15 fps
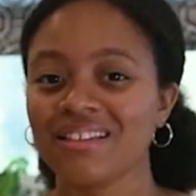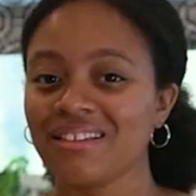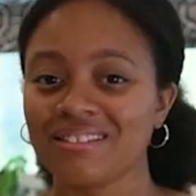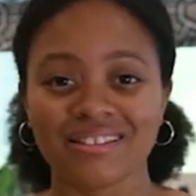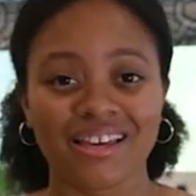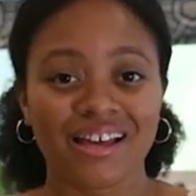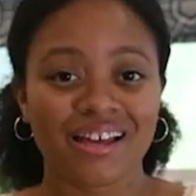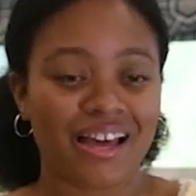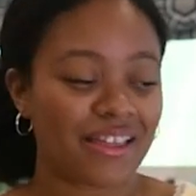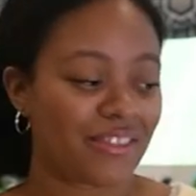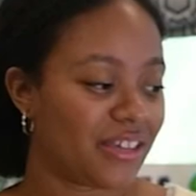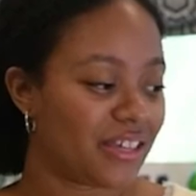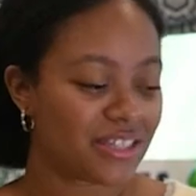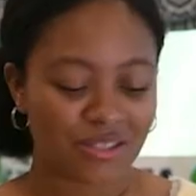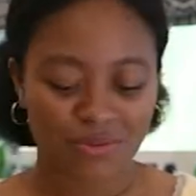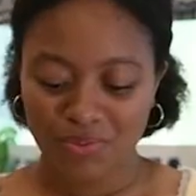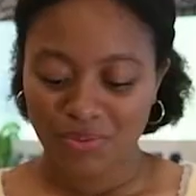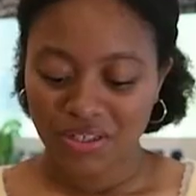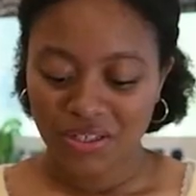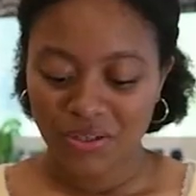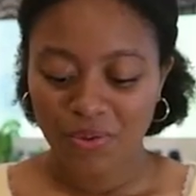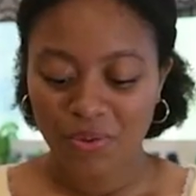yeah, I think it's
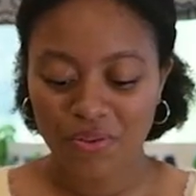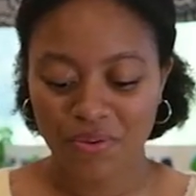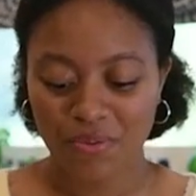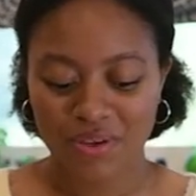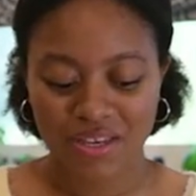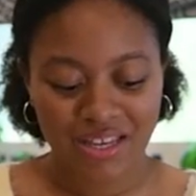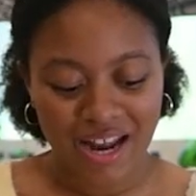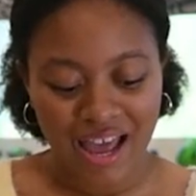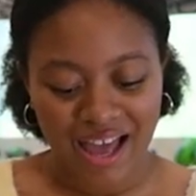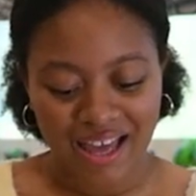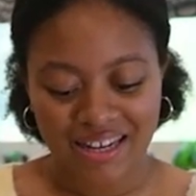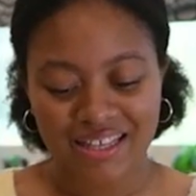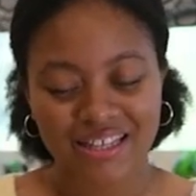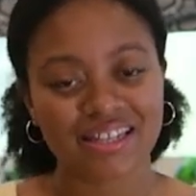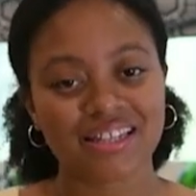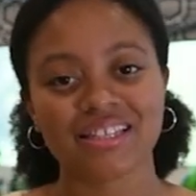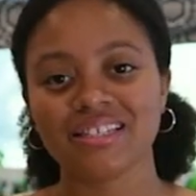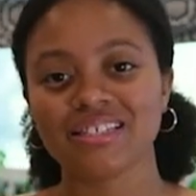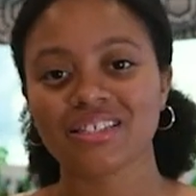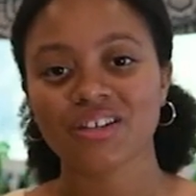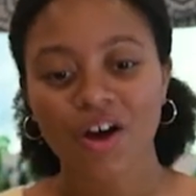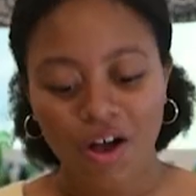really cool that we can add in
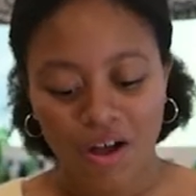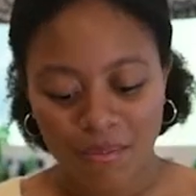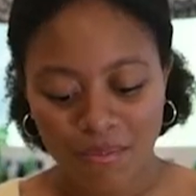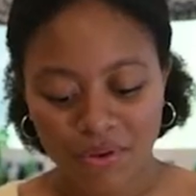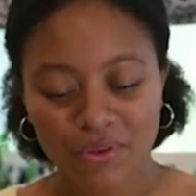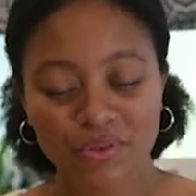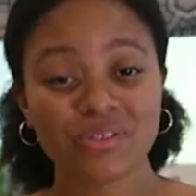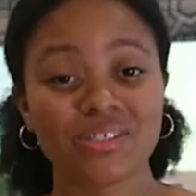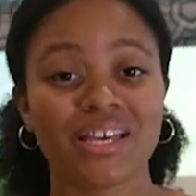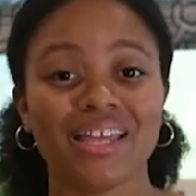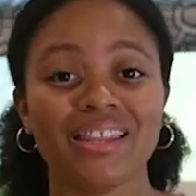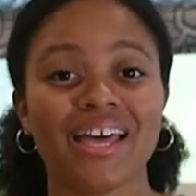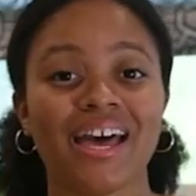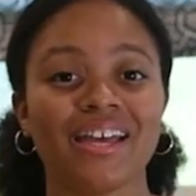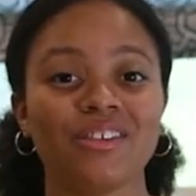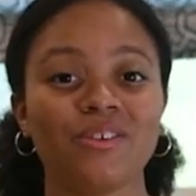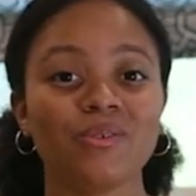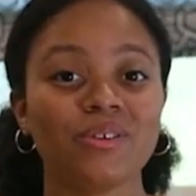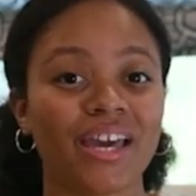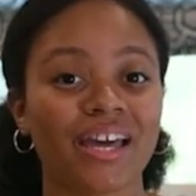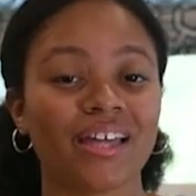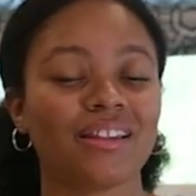these combos and that you
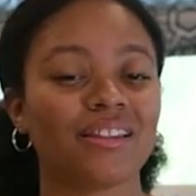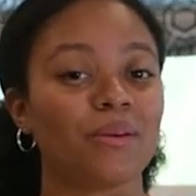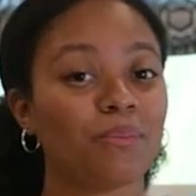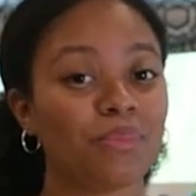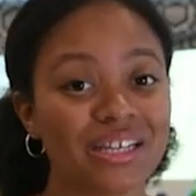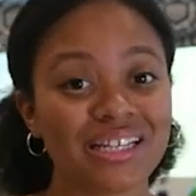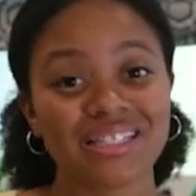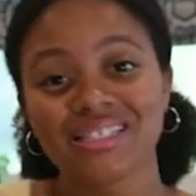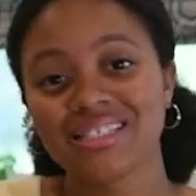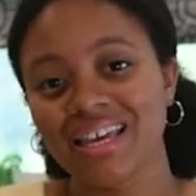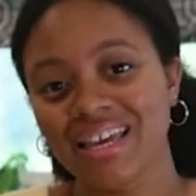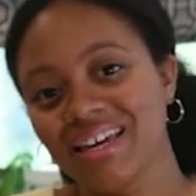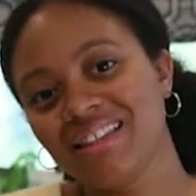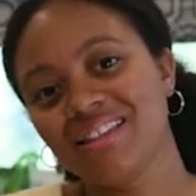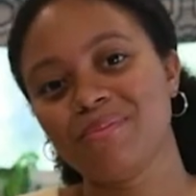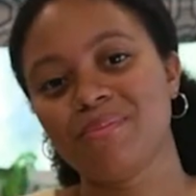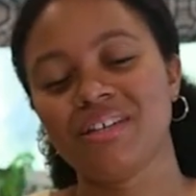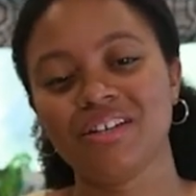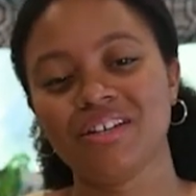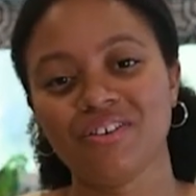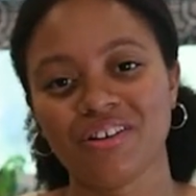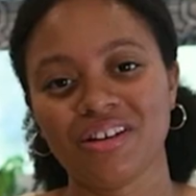get the beets and the beet
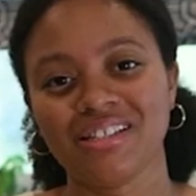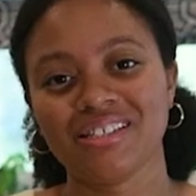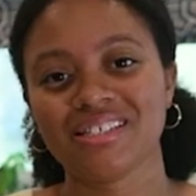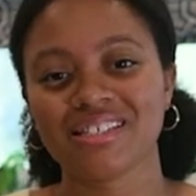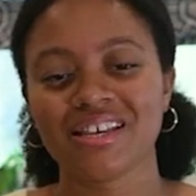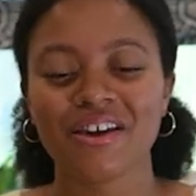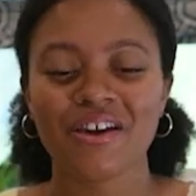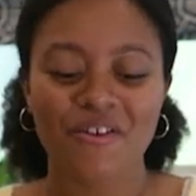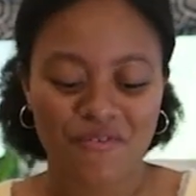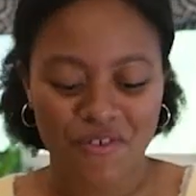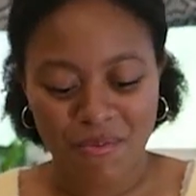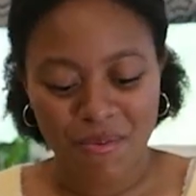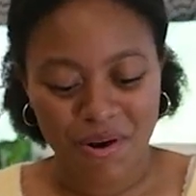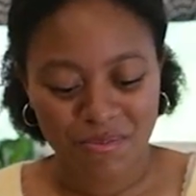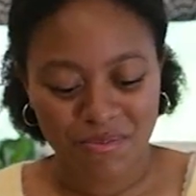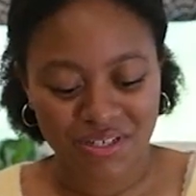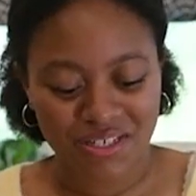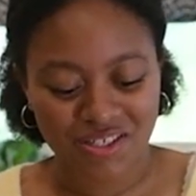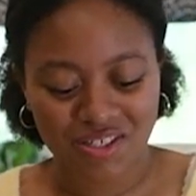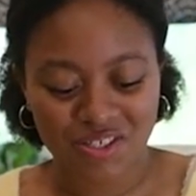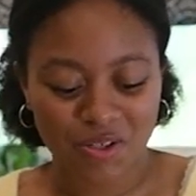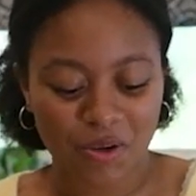greens from our beets.
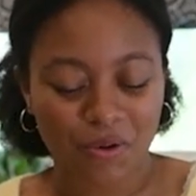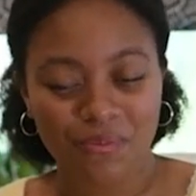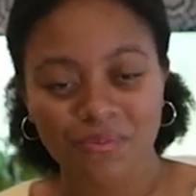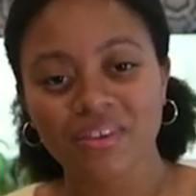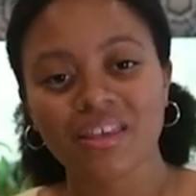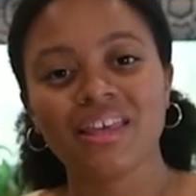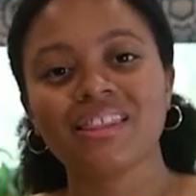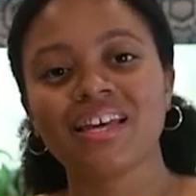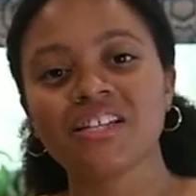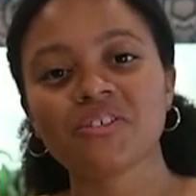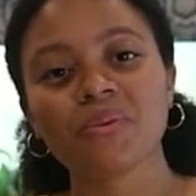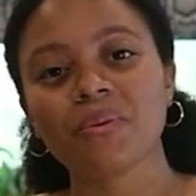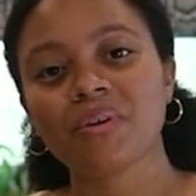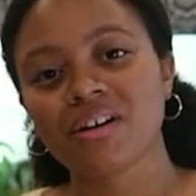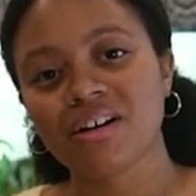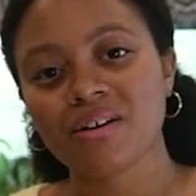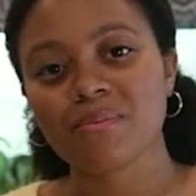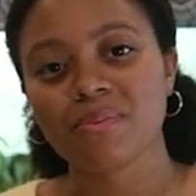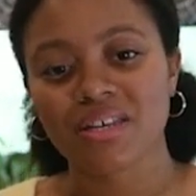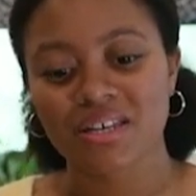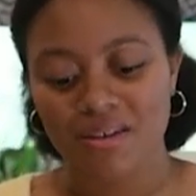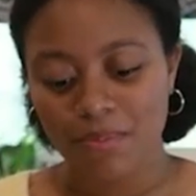So that's what we're gonna
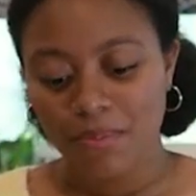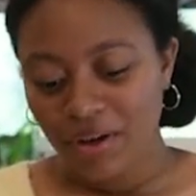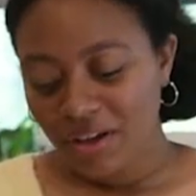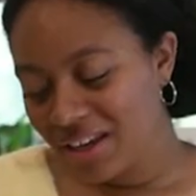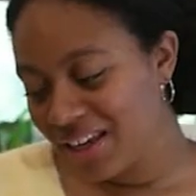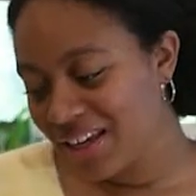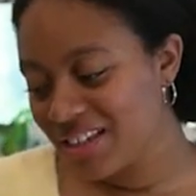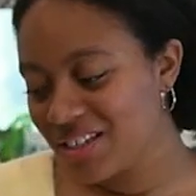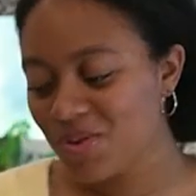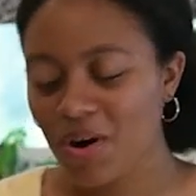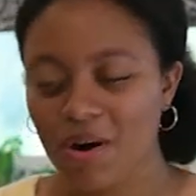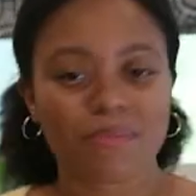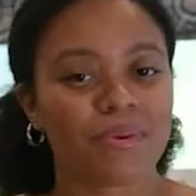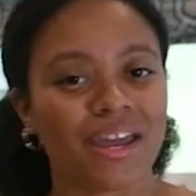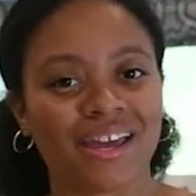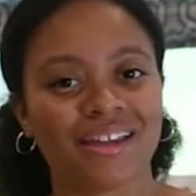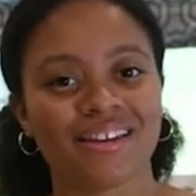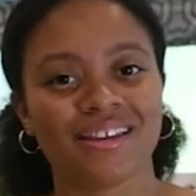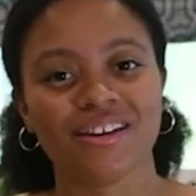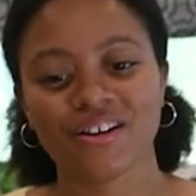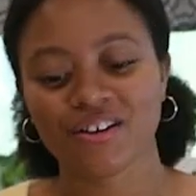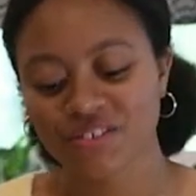be putting into our pan
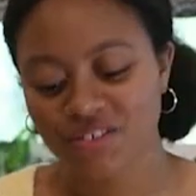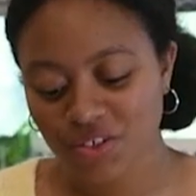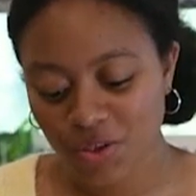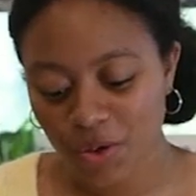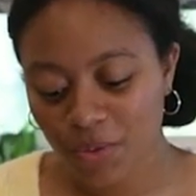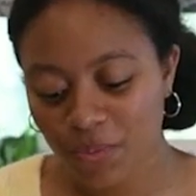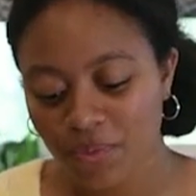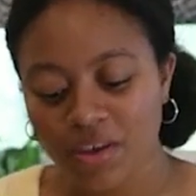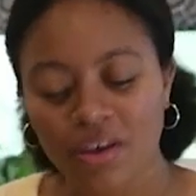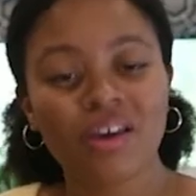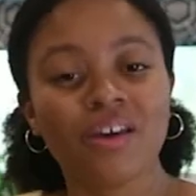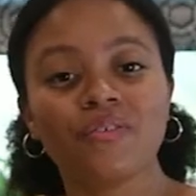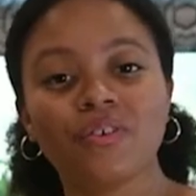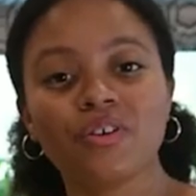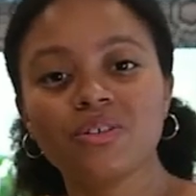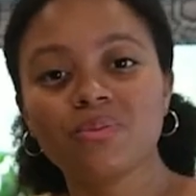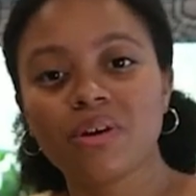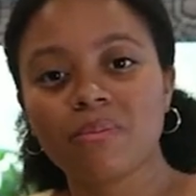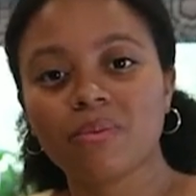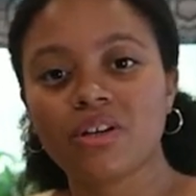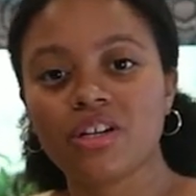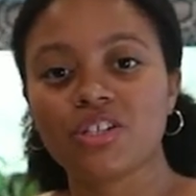here. So first what I'm
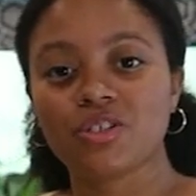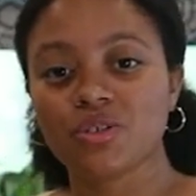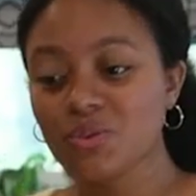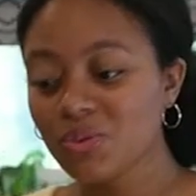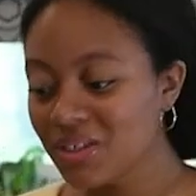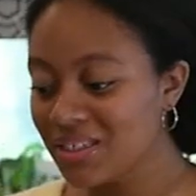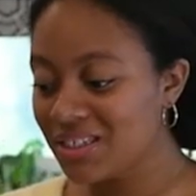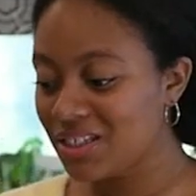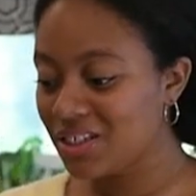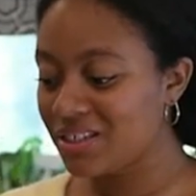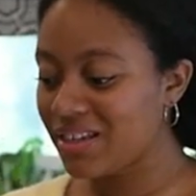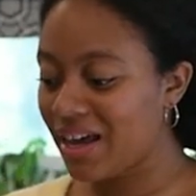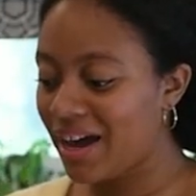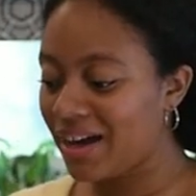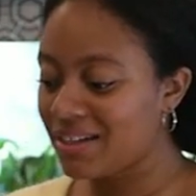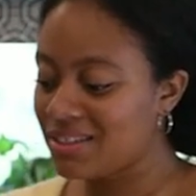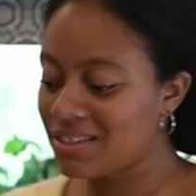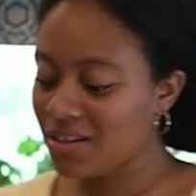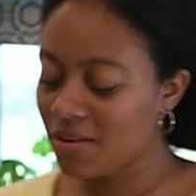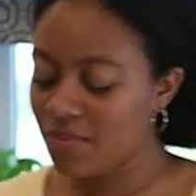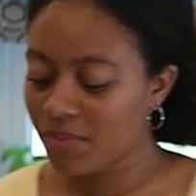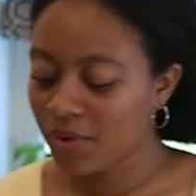gonna do is just add
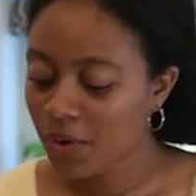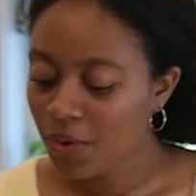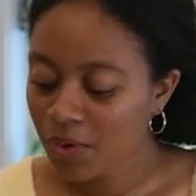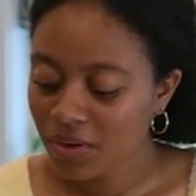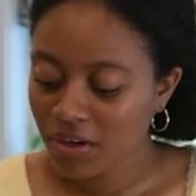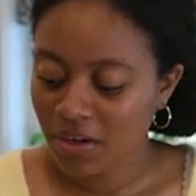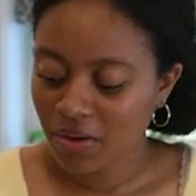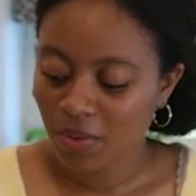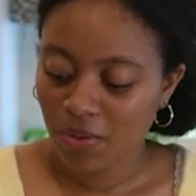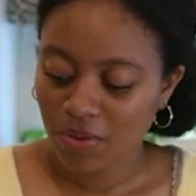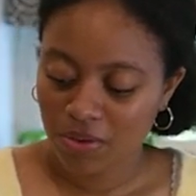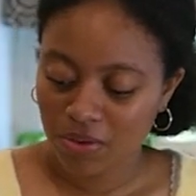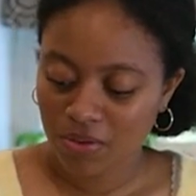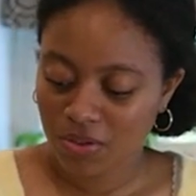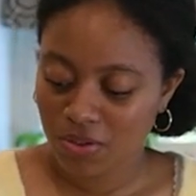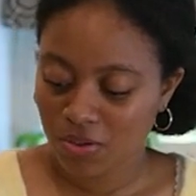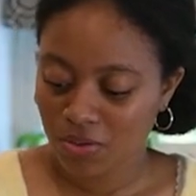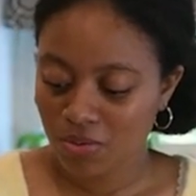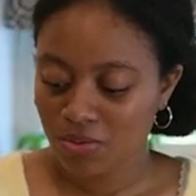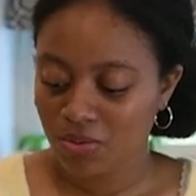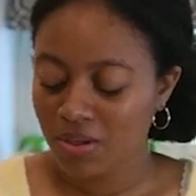some coconut oil to